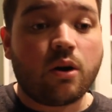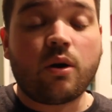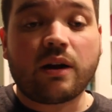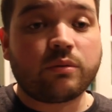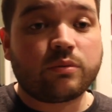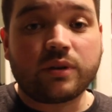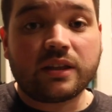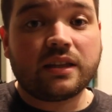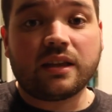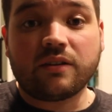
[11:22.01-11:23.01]
oh, I would
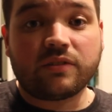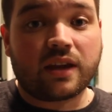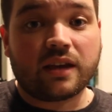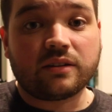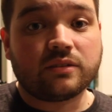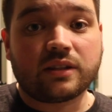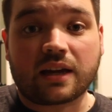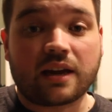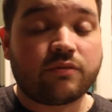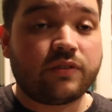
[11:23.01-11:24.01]
really love a candle
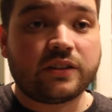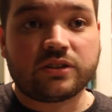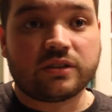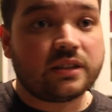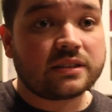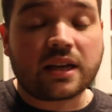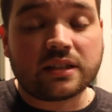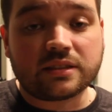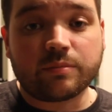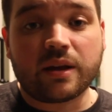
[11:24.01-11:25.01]
that kind of featured this
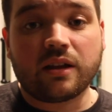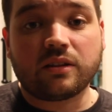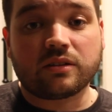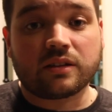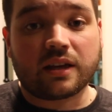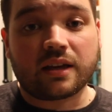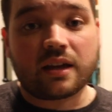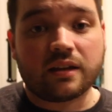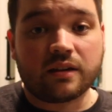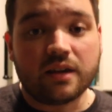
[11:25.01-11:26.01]
kind of smell, or like
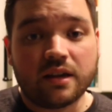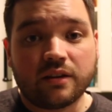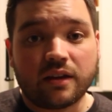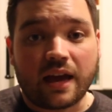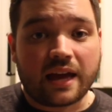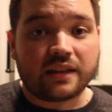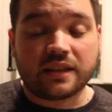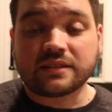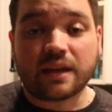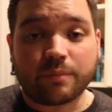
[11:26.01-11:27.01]
kind of had
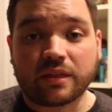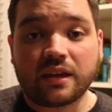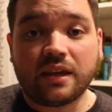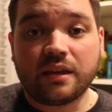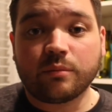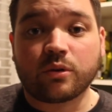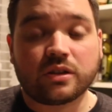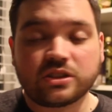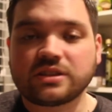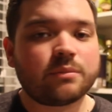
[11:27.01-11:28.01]
this type of theme,
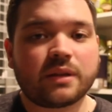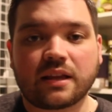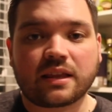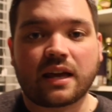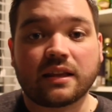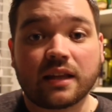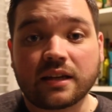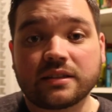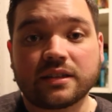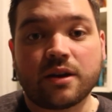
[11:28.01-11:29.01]
or just something like that,
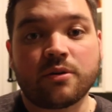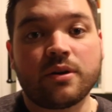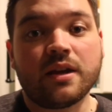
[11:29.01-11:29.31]
let us know.